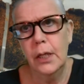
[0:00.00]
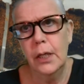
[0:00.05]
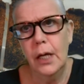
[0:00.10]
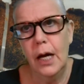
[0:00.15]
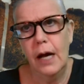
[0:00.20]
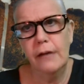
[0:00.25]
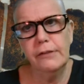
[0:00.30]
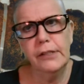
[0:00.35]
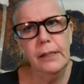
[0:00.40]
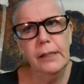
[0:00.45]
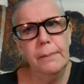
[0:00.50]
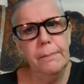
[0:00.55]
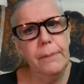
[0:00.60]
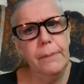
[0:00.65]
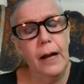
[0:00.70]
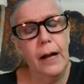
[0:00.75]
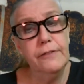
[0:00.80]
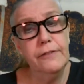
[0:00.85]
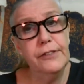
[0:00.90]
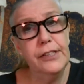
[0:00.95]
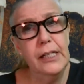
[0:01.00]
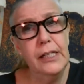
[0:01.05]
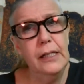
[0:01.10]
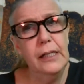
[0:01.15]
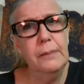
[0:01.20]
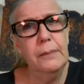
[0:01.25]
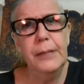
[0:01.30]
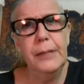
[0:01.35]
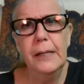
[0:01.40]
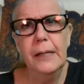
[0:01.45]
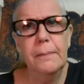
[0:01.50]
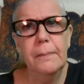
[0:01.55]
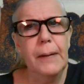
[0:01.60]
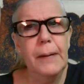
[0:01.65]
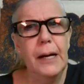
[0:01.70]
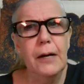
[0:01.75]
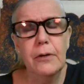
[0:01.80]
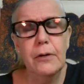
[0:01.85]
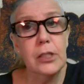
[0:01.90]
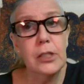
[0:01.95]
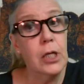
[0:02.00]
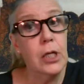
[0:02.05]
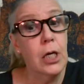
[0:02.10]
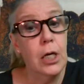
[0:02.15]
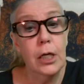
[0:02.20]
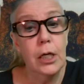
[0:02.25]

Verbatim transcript: I've seen I've seen parents